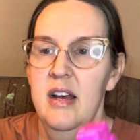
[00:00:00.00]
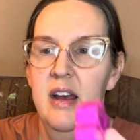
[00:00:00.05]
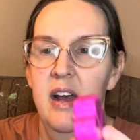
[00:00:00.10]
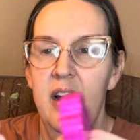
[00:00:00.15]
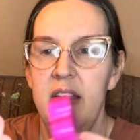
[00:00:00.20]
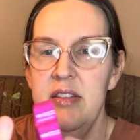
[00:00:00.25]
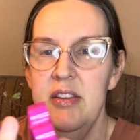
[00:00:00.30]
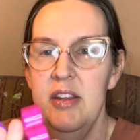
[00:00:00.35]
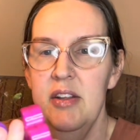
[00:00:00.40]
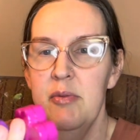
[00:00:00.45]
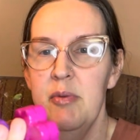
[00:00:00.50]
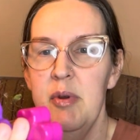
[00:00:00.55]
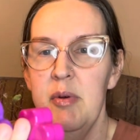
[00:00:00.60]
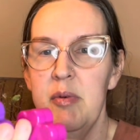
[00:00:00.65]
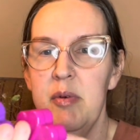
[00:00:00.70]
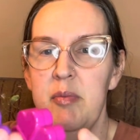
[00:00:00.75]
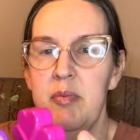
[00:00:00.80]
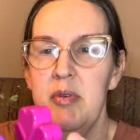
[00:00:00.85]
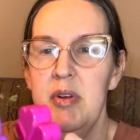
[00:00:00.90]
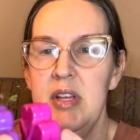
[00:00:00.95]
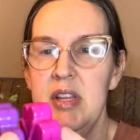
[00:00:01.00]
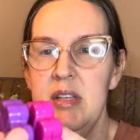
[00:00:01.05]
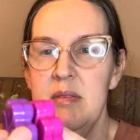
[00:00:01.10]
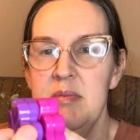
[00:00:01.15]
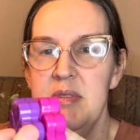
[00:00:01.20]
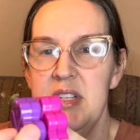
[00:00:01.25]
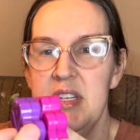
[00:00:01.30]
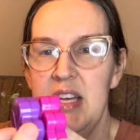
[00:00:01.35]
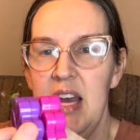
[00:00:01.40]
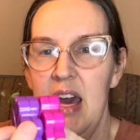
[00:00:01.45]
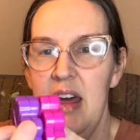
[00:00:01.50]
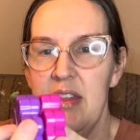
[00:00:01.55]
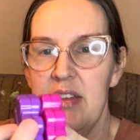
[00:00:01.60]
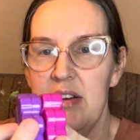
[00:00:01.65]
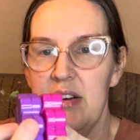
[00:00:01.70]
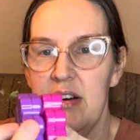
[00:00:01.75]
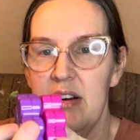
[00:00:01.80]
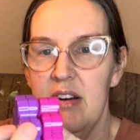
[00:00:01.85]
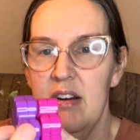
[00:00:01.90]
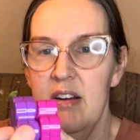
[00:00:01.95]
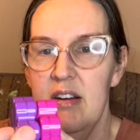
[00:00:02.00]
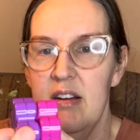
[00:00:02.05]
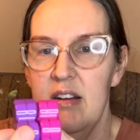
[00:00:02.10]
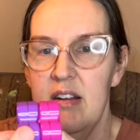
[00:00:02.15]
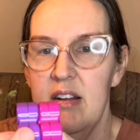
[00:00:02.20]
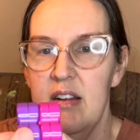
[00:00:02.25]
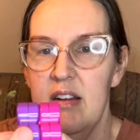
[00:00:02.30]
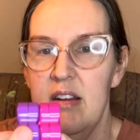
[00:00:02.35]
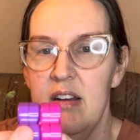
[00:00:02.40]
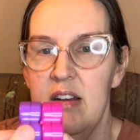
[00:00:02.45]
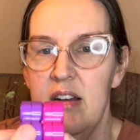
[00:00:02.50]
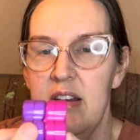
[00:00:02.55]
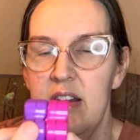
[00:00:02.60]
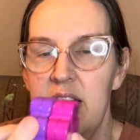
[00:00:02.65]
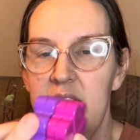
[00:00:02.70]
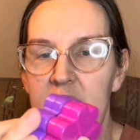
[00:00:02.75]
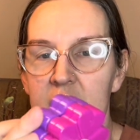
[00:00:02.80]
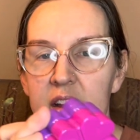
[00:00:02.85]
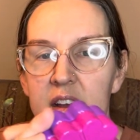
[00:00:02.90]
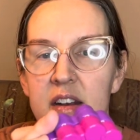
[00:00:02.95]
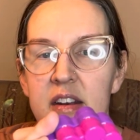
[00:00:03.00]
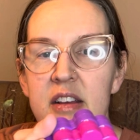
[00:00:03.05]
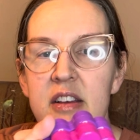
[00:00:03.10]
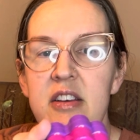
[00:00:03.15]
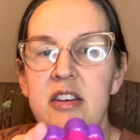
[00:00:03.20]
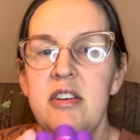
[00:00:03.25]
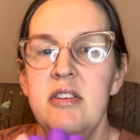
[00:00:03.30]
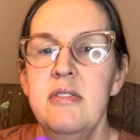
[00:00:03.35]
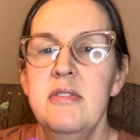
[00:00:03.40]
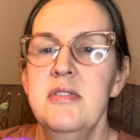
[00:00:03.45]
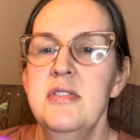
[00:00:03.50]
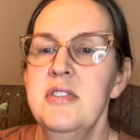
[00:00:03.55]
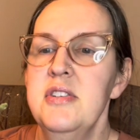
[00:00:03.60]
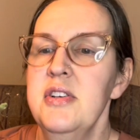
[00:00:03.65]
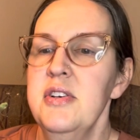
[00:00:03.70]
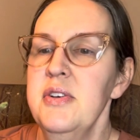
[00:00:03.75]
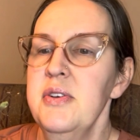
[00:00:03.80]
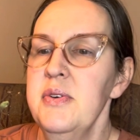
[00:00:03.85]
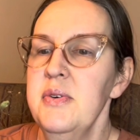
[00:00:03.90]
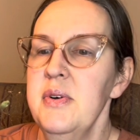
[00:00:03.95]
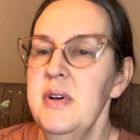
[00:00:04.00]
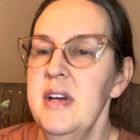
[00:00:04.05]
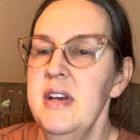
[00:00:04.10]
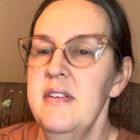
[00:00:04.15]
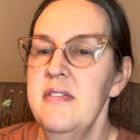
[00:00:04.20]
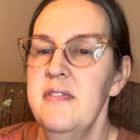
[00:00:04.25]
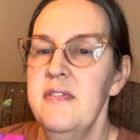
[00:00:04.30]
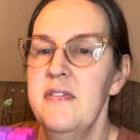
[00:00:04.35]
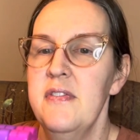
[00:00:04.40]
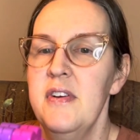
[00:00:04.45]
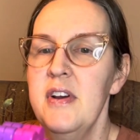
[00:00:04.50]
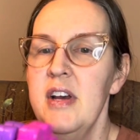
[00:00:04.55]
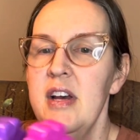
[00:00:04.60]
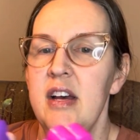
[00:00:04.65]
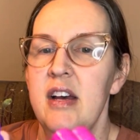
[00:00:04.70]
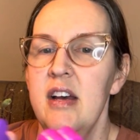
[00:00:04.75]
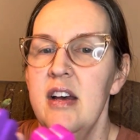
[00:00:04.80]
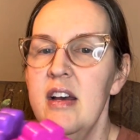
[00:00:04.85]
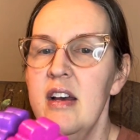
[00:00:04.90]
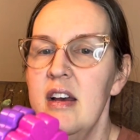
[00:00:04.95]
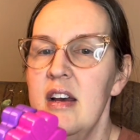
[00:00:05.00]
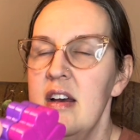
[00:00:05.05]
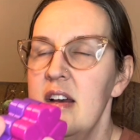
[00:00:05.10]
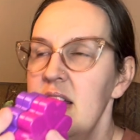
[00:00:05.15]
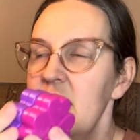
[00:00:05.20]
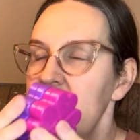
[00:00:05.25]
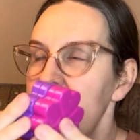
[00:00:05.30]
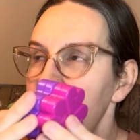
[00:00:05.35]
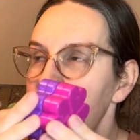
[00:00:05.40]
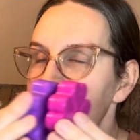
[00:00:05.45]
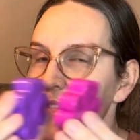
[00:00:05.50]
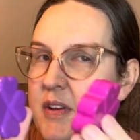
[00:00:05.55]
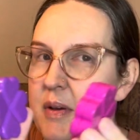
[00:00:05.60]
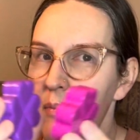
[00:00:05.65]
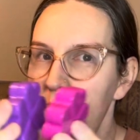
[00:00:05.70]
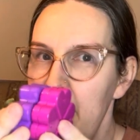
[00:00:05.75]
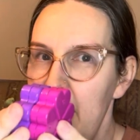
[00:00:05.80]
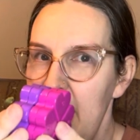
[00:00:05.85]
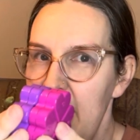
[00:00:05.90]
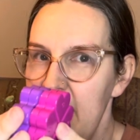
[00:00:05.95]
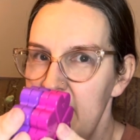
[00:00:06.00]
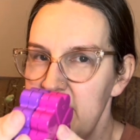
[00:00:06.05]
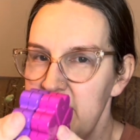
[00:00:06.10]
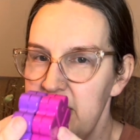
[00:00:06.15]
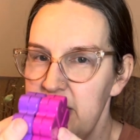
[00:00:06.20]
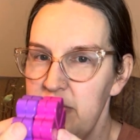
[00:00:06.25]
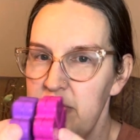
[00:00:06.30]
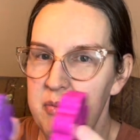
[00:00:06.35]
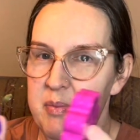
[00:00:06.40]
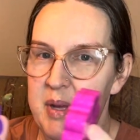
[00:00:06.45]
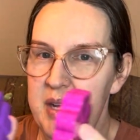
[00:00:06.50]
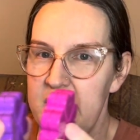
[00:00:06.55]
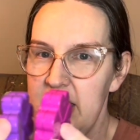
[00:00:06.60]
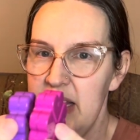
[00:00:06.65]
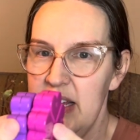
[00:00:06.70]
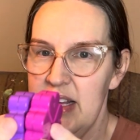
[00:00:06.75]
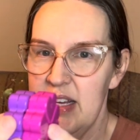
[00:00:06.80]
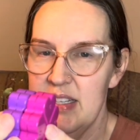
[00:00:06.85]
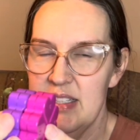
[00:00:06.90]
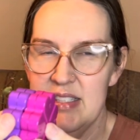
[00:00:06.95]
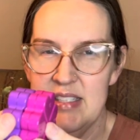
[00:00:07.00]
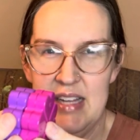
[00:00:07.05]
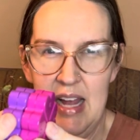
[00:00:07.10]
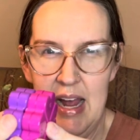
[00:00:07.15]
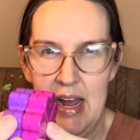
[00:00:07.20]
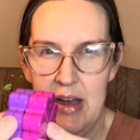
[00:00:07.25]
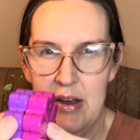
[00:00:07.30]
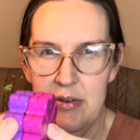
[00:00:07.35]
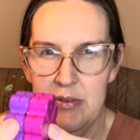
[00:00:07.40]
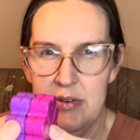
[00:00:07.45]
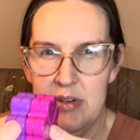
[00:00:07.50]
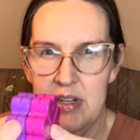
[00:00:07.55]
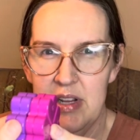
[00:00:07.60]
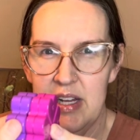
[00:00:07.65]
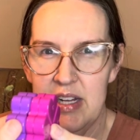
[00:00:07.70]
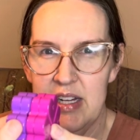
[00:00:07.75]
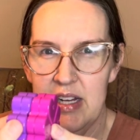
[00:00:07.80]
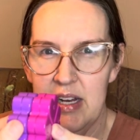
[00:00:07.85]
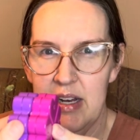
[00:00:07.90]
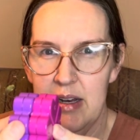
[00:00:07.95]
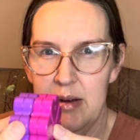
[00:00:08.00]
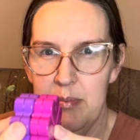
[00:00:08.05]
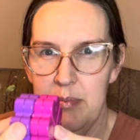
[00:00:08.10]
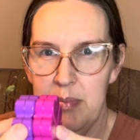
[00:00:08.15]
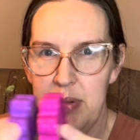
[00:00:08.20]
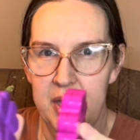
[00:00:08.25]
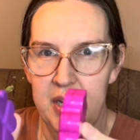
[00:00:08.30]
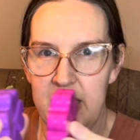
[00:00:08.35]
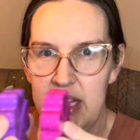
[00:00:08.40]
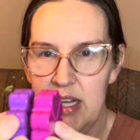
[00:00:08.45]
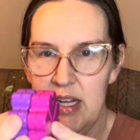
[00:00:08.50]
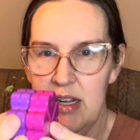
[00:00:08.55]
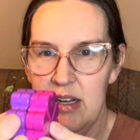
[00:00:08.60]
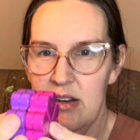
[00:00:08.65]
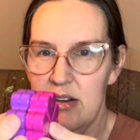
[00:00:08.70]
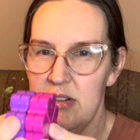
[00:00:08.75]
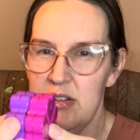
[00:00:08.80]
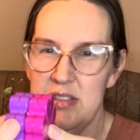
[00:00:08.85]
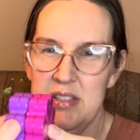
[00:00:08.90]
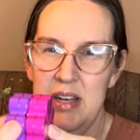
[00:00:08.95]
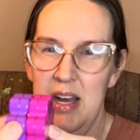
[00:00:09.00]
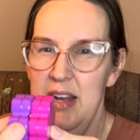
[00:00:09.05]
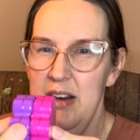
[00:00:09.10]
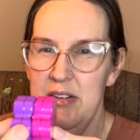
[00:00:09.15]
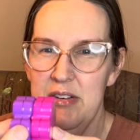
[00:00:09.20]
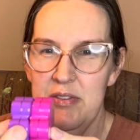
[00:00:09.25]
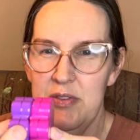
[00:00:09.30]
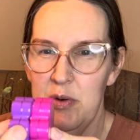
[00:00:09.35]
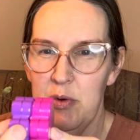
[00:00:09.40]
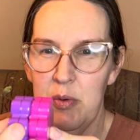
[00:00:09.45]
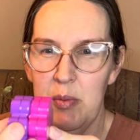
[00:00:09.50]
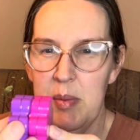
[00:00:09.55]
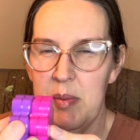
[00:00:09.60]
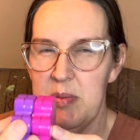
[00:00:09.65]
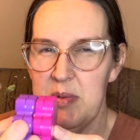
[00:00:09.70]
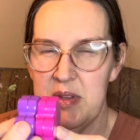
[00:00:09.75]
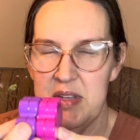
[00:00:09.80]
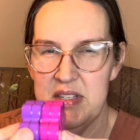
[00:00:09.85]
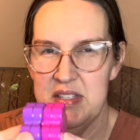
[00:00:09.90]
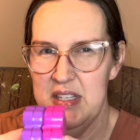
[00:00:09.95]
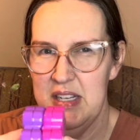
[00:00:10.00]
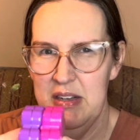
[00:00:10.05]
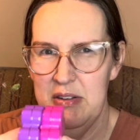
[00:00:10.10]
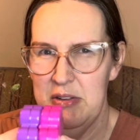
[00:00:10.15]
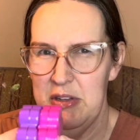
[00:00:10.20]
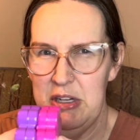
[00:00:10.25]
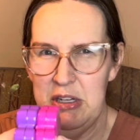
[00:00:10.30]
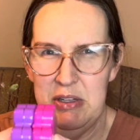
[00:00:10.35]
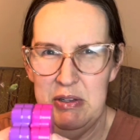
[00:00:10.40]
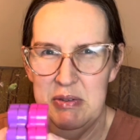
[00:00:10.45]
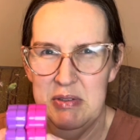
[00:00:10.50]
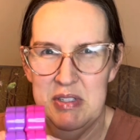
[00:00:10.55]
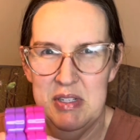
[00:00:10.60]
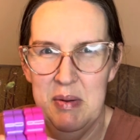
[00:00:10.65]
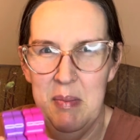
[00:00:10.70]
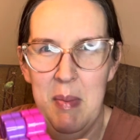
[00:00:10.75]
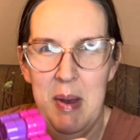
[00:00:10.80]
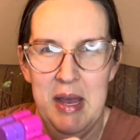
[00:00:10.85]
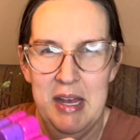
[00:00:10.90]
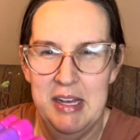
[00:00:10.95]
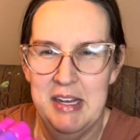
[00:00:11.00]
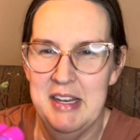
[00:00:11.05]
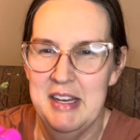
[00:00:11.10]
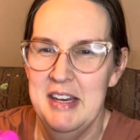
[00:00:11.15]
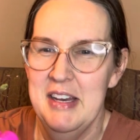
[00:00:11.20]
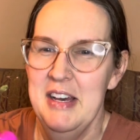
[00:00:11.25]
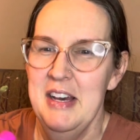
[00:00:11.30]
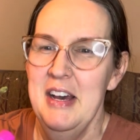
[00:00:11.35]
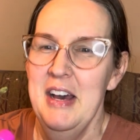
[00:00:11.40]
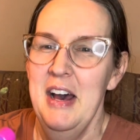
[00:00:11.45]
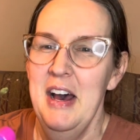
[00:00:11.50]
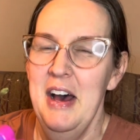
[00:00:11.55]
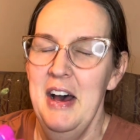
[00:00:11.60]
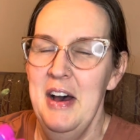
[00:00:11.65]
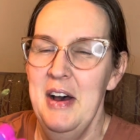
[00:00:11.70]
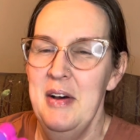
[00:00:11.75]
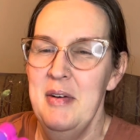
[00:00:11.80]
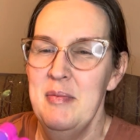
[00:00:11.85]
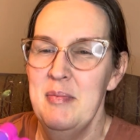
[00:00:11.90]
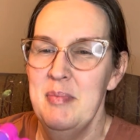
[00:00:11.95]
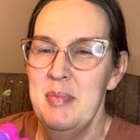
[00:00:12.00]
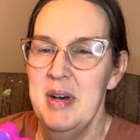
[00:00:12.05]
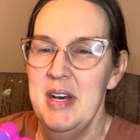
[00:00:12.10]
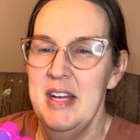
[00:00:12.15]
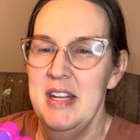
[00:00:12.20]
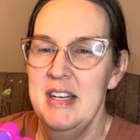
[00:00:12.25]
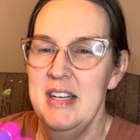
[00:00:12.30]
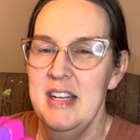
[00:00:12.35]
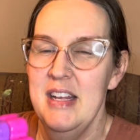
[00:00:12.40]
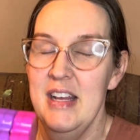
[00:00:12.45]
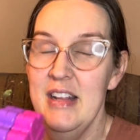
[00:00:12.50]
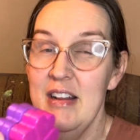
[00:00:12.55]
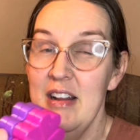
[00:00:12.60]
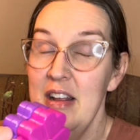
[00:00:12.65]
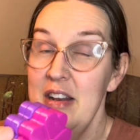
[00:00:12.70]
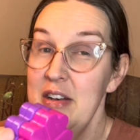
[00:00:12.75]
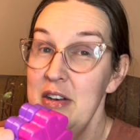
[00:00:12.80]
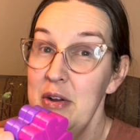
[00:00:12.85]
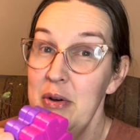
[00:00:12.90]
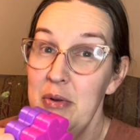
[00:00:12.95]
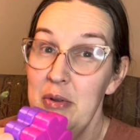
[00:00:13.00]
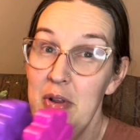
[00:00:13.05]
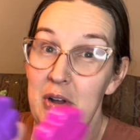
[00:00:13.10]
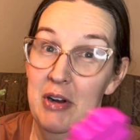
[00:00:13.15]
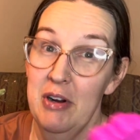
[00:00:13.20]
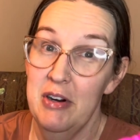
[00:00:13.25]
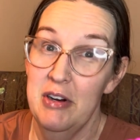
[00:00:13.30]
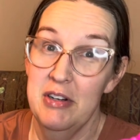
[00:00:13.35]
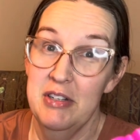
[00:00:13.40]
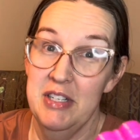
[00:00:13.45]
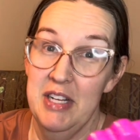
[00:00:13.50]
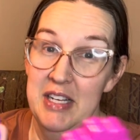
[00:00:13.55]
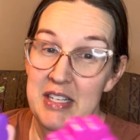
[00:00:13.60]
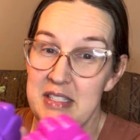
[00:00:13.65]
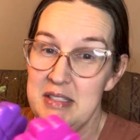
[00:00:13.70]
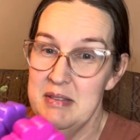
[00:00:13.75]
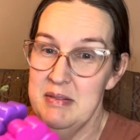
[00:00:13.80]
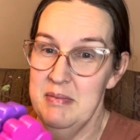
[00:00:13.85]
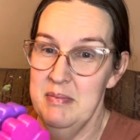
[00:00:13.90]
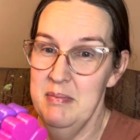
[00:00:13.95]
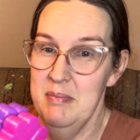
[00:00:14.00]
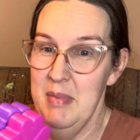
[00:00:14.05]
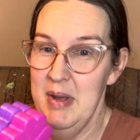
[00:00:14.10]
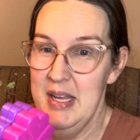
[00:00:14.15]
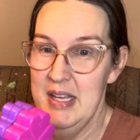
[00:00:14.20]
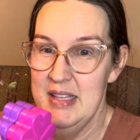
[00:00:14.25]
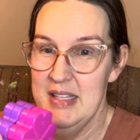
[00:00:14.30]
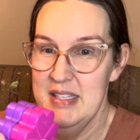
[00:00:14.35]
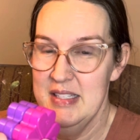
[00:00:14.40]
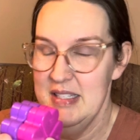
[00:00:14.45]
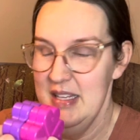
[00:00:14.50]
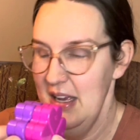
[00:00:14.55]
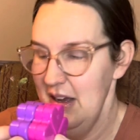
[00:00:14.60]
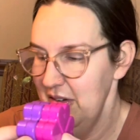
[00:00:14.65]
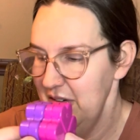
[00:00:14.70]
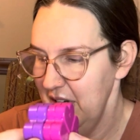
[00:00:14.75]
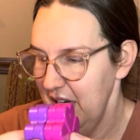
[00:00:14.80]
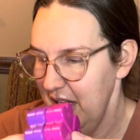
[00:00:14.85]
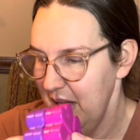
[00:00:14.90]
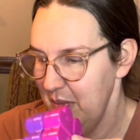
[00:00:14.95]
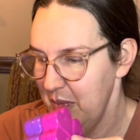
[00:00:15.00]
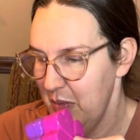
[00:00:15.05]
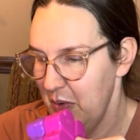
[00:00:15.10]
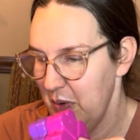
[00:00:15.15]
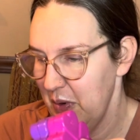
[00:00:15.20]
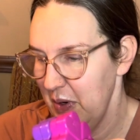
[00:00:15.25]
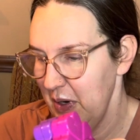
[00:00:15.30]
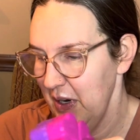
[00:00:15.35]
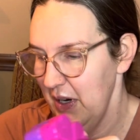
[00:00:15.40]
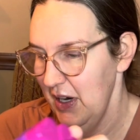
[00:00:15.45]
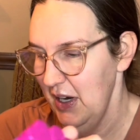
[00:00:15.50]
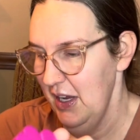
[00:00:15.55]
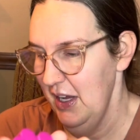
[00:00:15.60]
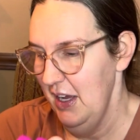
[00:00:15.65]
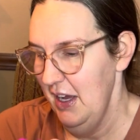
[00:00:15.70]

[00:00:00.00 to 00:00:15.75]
and then we would bring them together, and it used to, if it matched, it would make like a sound, like a bring, or so I don't even remember the sound that it used to make, but it no longer does make the sound anymore.